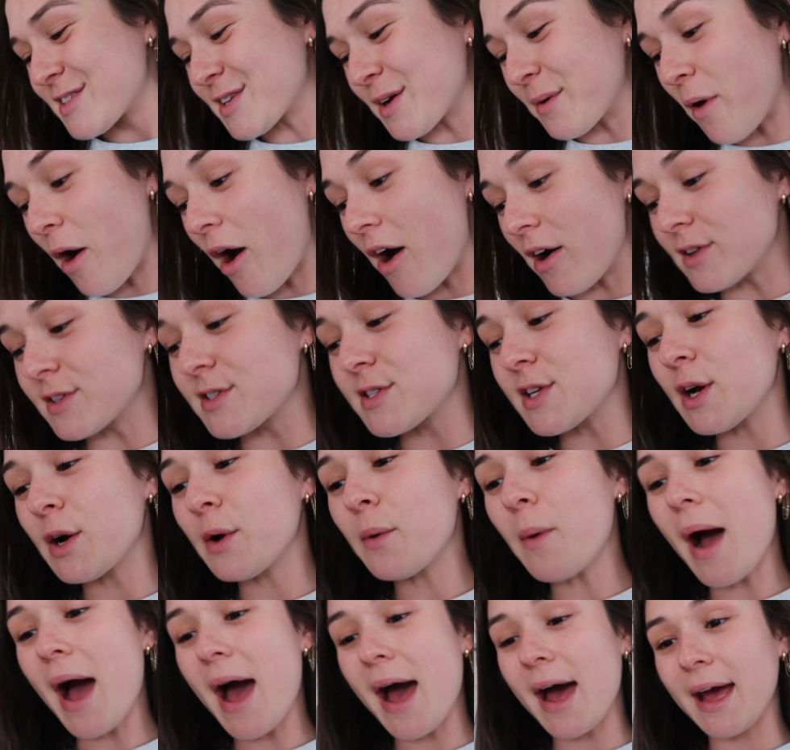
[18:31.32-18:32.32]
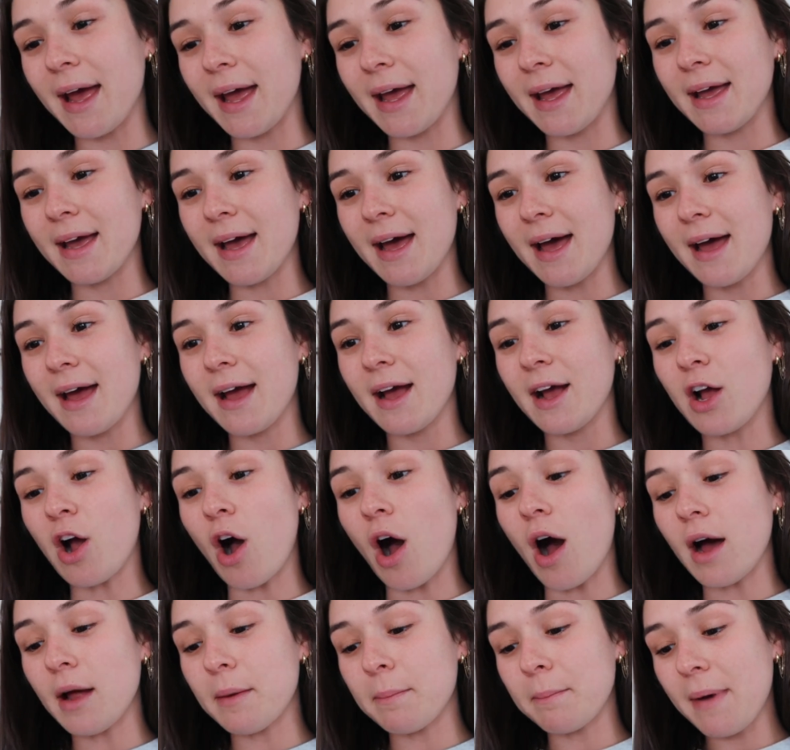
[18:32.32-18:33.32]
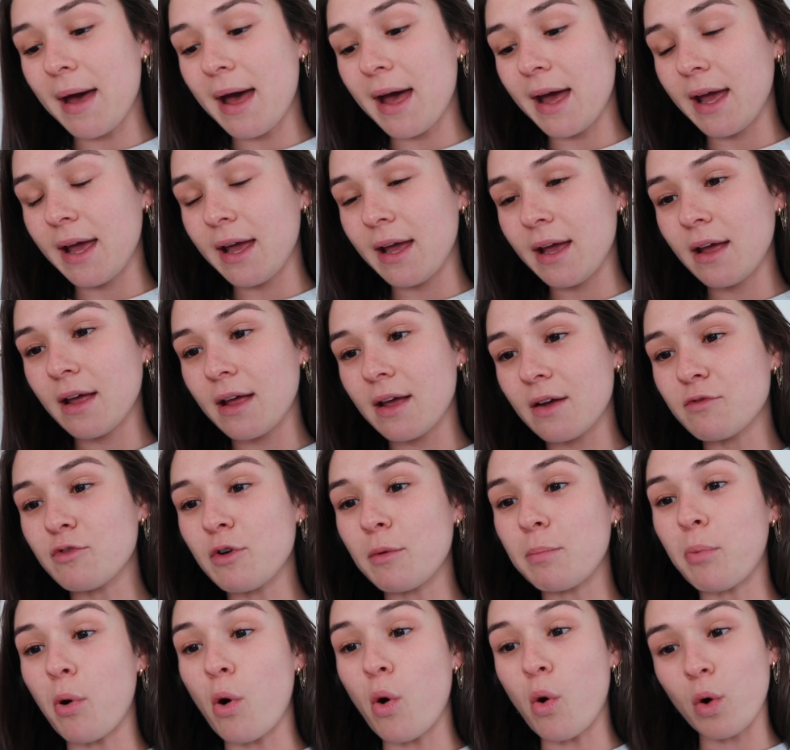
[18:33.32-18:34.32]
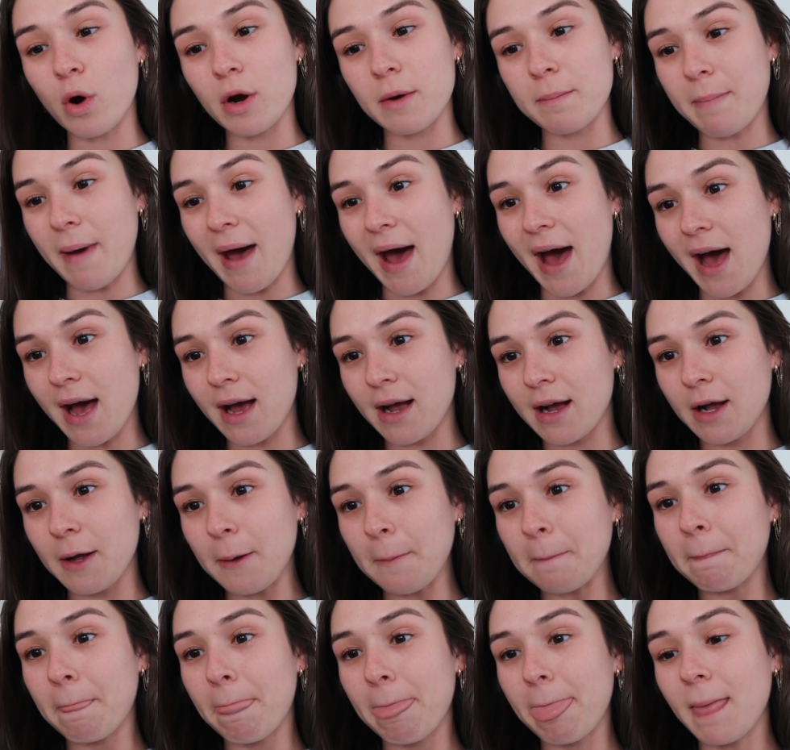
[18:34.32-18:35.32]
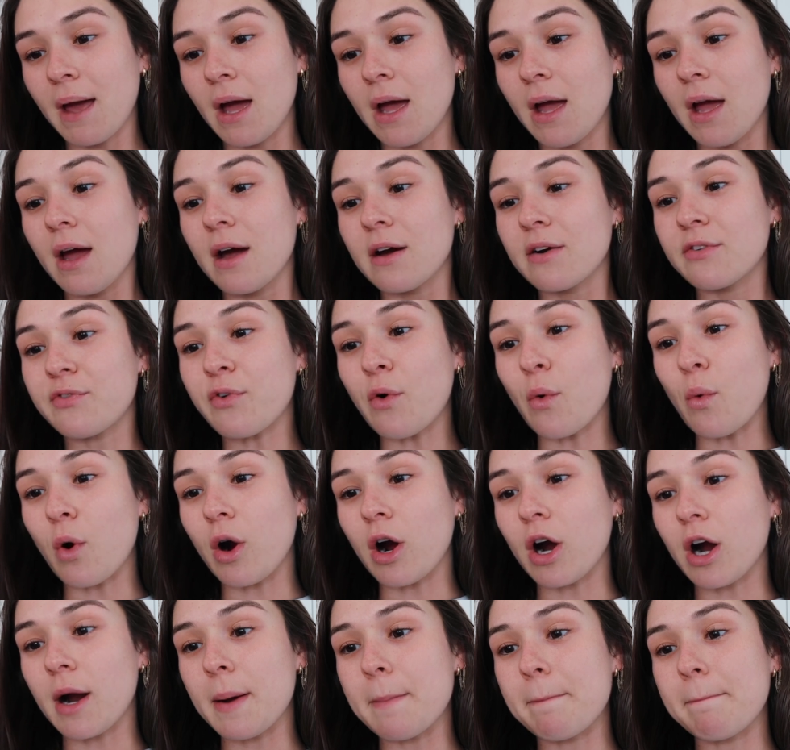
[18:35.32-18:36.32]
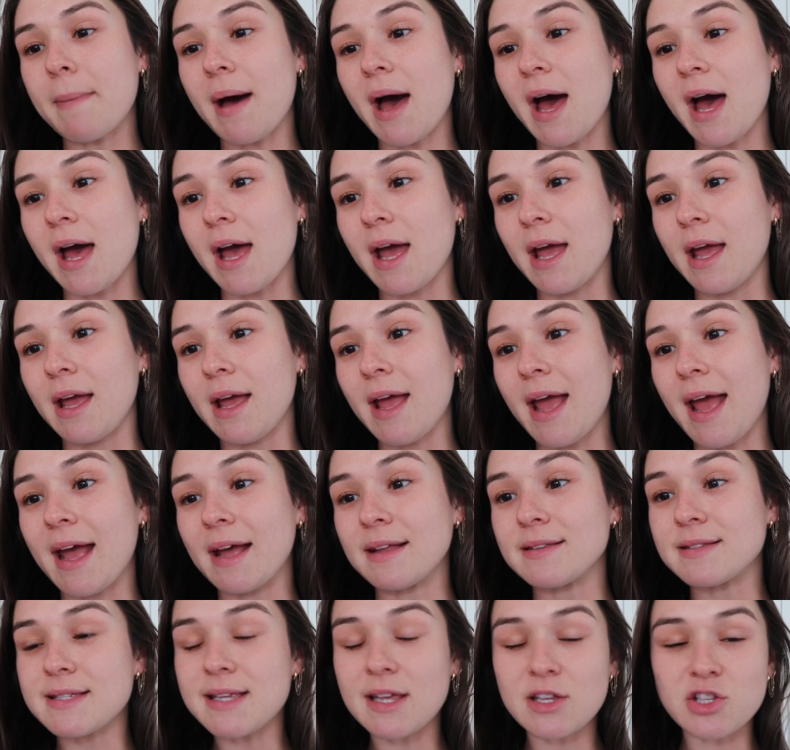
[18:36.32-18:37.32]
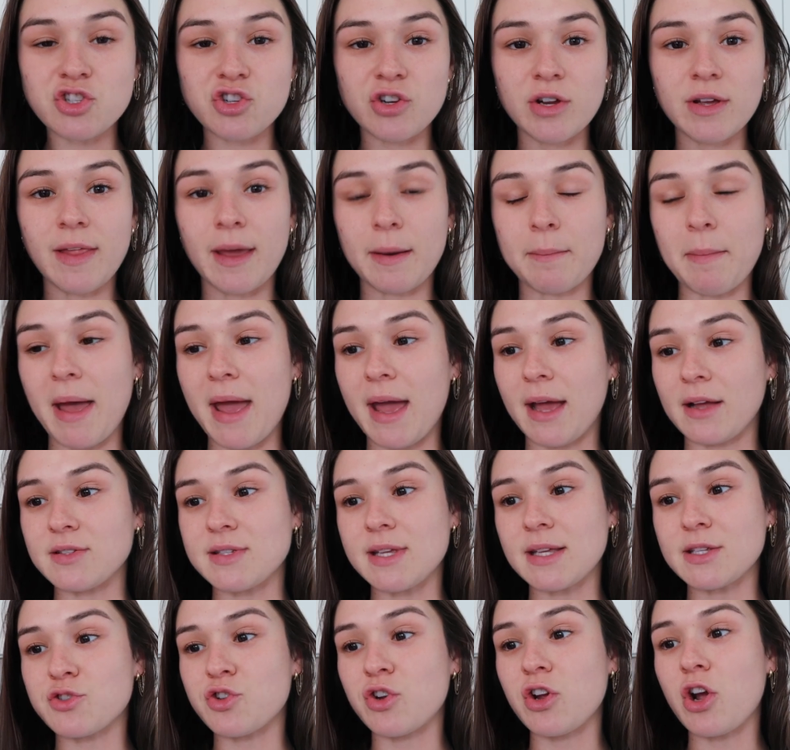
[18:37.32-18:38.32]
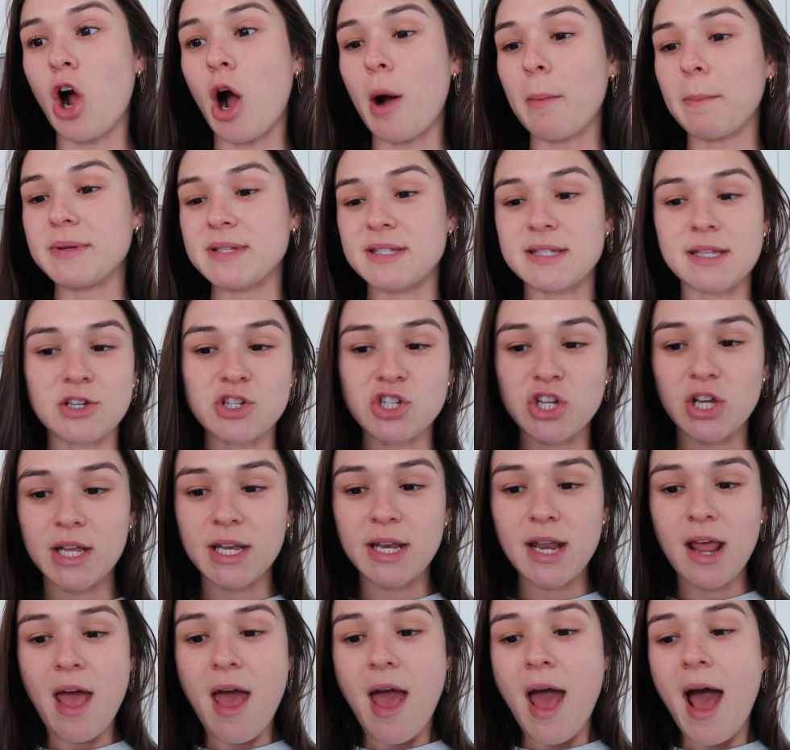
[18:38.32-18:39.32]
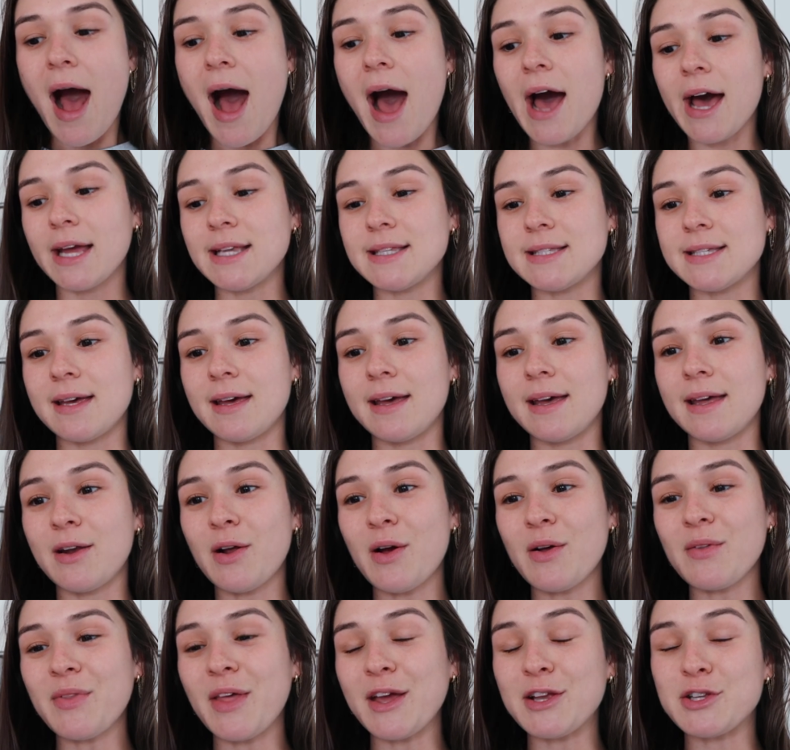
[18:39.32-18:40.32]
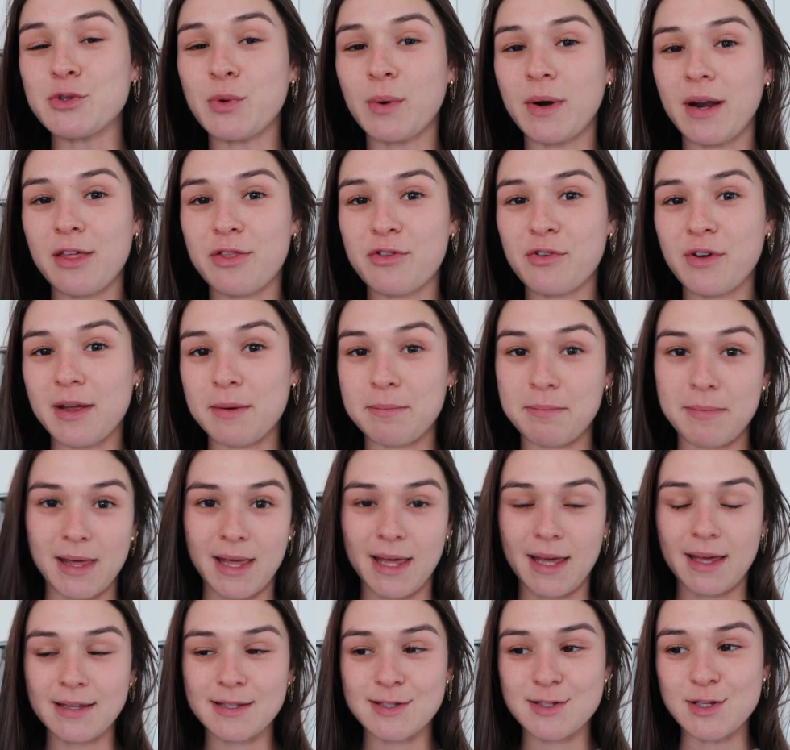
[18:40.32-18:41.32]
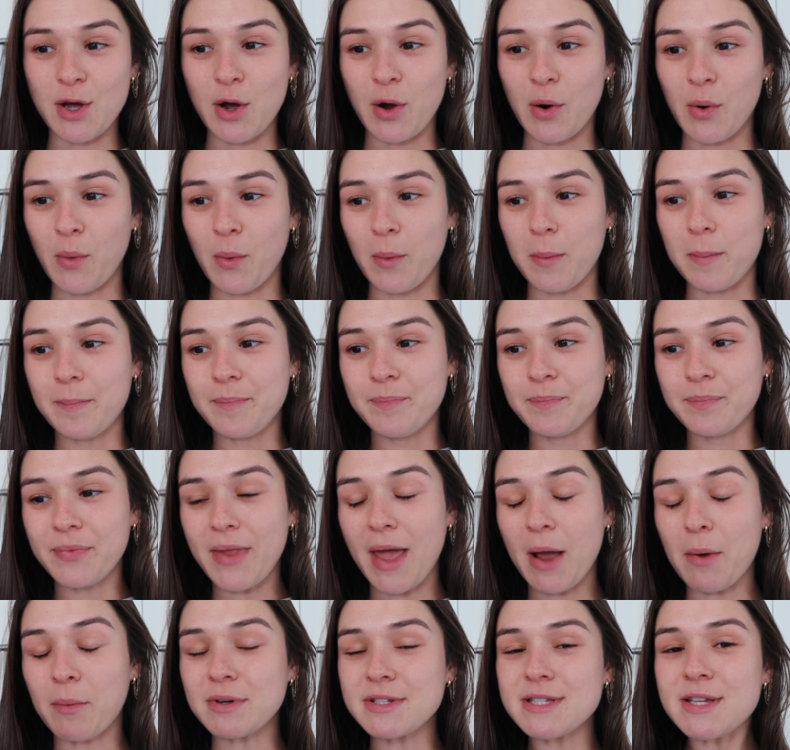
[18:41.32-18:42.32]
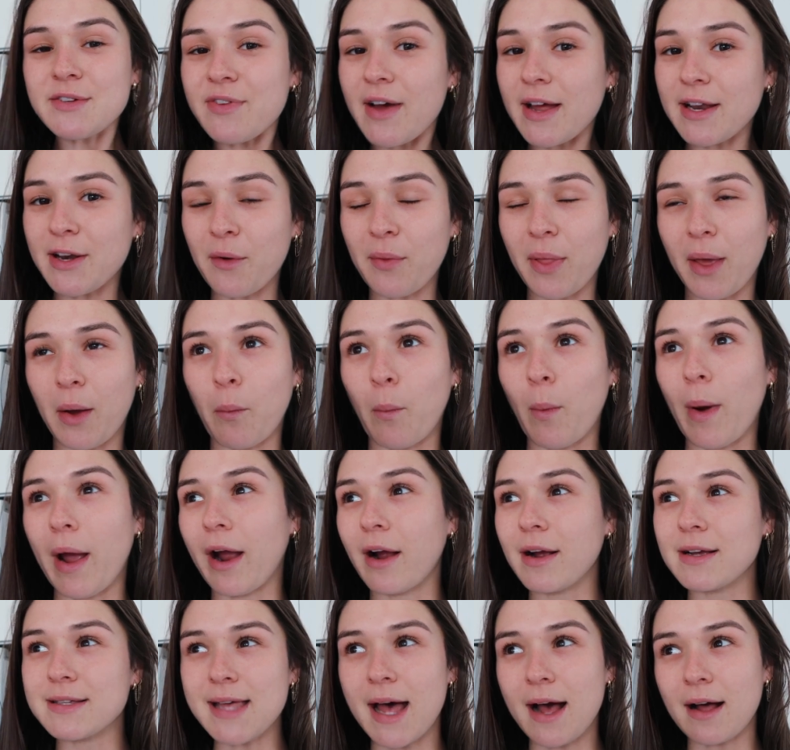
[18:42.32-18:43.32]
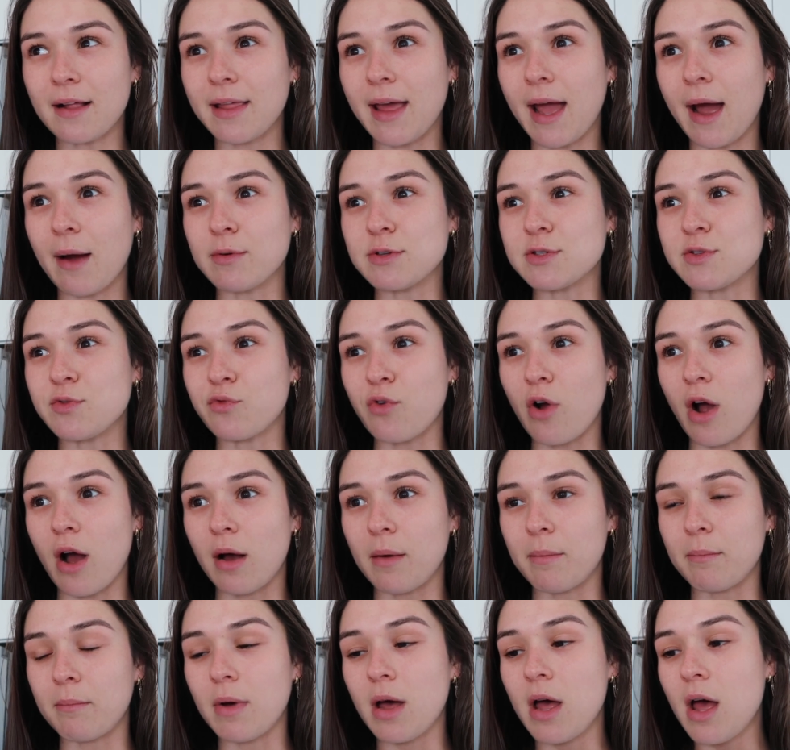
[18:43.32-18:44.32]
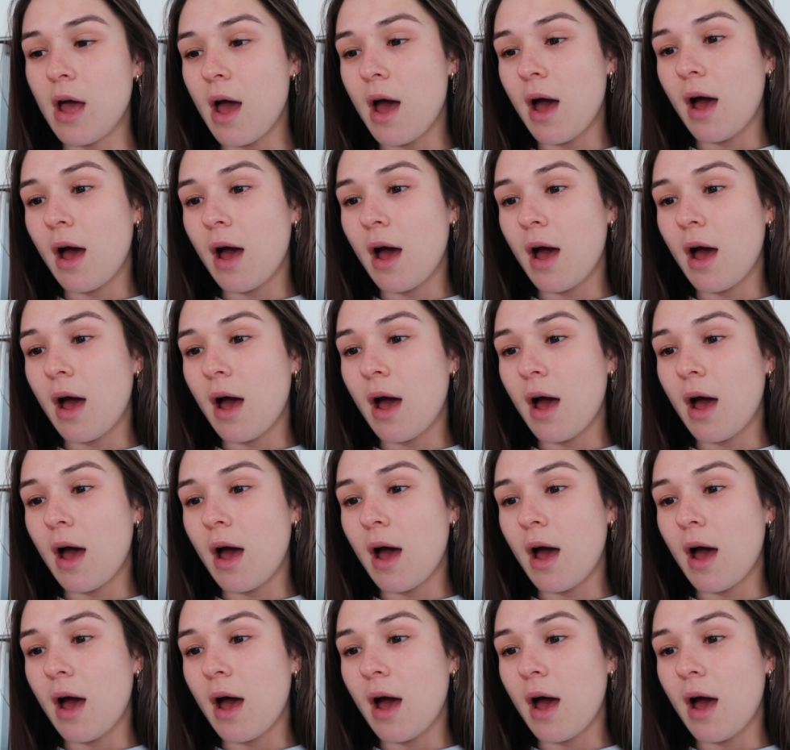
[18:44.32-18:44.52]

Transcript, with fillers: So also I got my report back for my ancestry, like my ancestry composition. I did like 23andMe, so I wanted to find out like where exactly I was from,